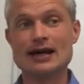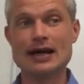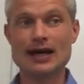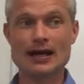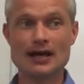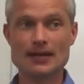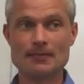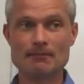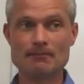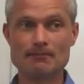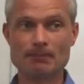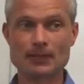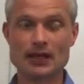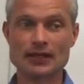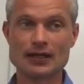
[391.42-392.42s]

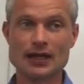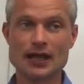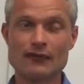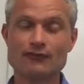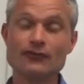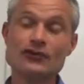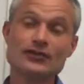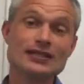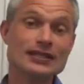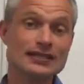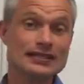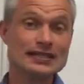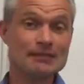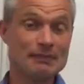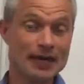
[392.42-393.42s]
kind of
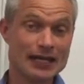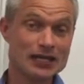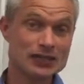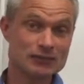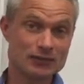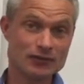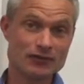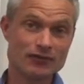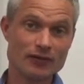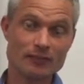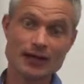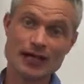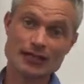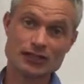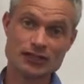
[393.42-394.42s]
fertility management of a
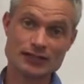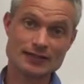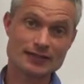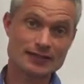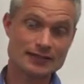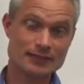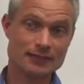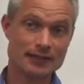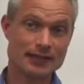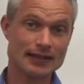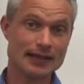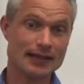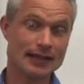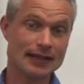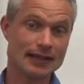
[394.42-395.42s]
pasture system
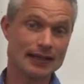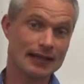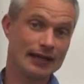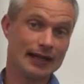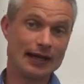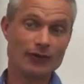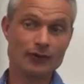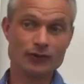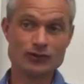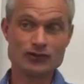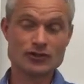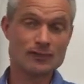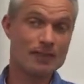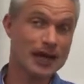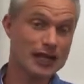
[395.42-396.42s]
and how we
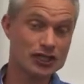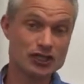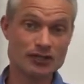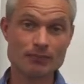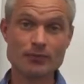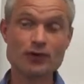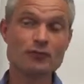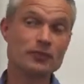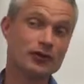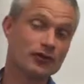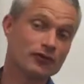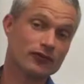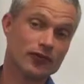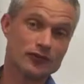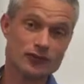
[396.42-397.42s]
also manage the movement
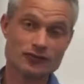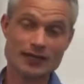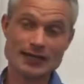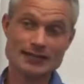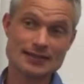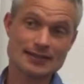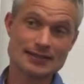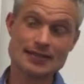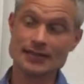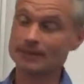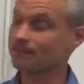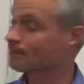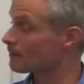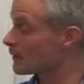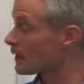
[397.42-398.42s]
of those grazers in it.
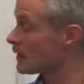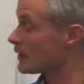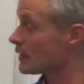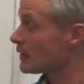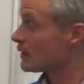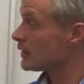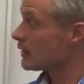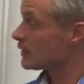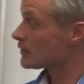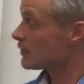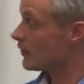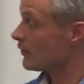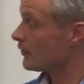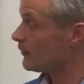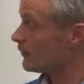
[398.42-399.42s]

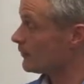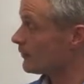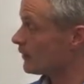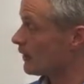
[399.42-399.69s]
So